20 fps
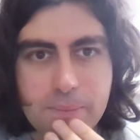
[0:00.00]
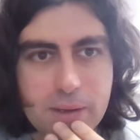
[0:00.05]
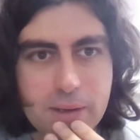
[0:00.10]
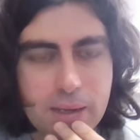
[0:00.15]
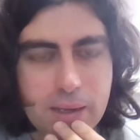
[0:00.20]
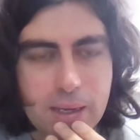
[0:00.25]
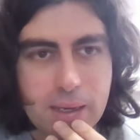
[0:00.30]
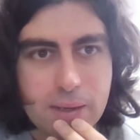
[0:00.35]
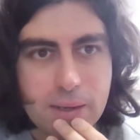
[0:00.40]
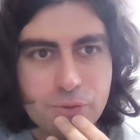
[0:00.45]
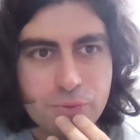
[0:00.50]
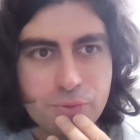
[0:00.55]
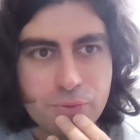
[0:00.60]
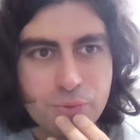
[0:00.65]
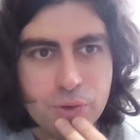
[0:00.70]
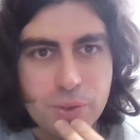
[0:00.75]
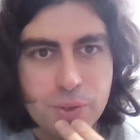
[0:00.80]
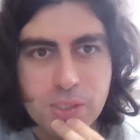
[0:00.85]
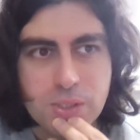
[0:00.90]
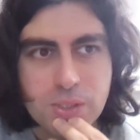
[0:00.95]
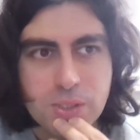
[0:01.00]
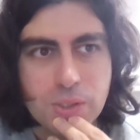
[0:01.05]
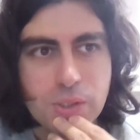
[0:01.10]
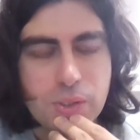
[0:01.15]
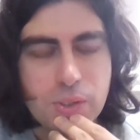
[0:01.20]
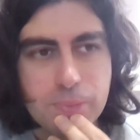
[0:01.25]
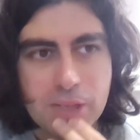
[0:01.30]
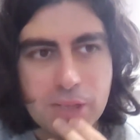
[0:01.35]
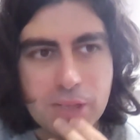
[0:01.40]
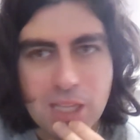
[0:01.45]
Rooney's done an
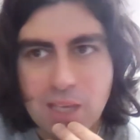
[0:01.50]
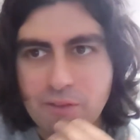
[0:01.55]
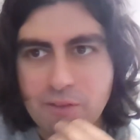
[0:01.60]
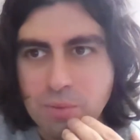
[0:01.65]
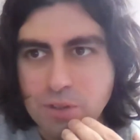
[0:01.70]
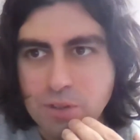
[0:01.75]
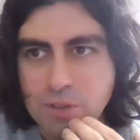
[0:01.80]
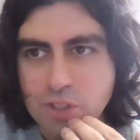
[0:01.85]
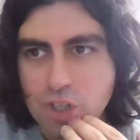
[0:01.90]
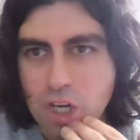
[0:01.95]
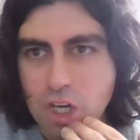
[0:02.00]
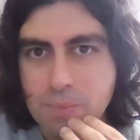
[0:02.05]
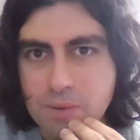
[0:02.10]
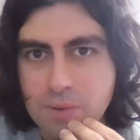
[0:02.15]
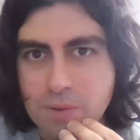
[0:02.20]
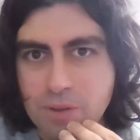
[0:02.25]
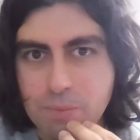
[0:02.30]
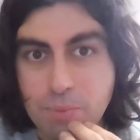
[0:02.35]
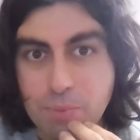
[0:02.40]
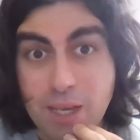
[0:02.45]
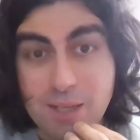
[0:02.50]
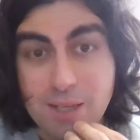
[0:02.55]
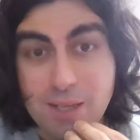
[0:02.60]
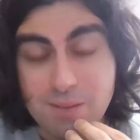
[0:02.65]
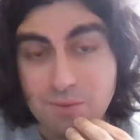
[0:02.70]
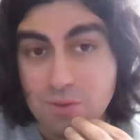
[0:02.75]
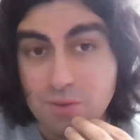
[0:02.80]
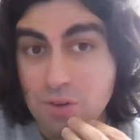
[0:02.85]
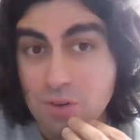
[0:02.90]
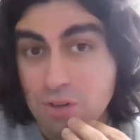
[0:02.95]
unbelievable job, and the players have
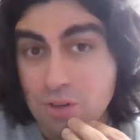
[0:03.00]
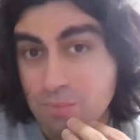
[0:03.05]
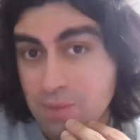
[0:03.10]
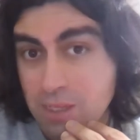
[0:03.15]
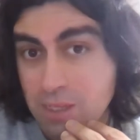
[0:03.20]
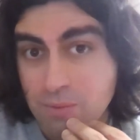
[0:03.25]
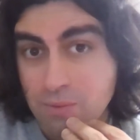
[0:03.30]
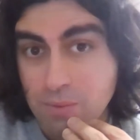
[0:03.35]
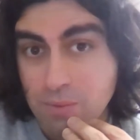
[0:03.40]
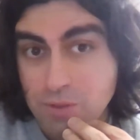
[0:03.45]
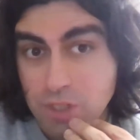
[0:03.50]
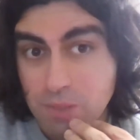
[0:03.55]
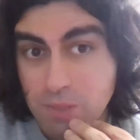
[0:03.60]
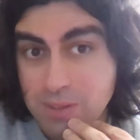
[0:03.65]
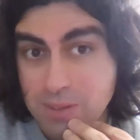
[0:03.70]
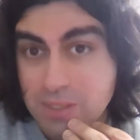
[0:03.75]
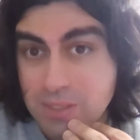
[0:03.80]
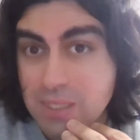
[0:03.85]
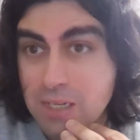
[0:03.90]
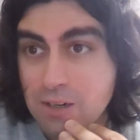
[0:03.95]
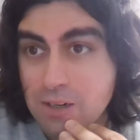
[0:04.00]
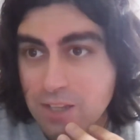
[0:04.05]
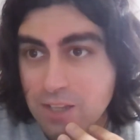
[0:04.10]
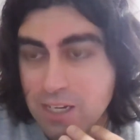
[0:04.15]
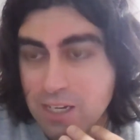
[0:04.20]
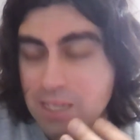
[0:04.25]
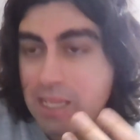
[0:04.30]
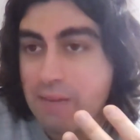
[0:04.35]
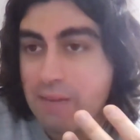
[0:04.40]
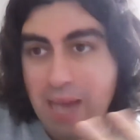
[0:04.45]
done an unbelievable job considering they
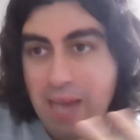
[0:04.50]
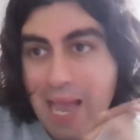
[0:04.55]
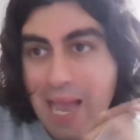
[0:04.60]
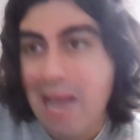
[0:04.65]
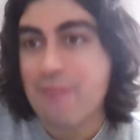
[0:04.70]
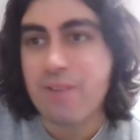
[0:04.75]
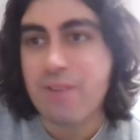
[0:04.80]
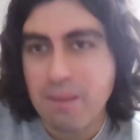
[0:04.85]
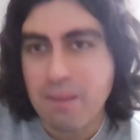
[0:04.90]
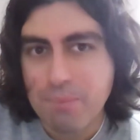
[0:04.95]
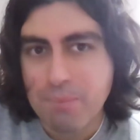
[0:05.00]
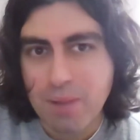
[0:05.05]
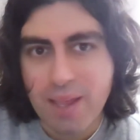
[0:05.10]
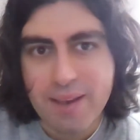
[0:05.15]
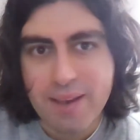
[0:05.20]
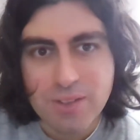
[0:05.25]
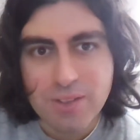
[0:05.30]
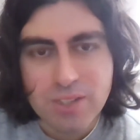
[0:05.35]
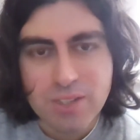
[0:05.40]
didn't even have any players.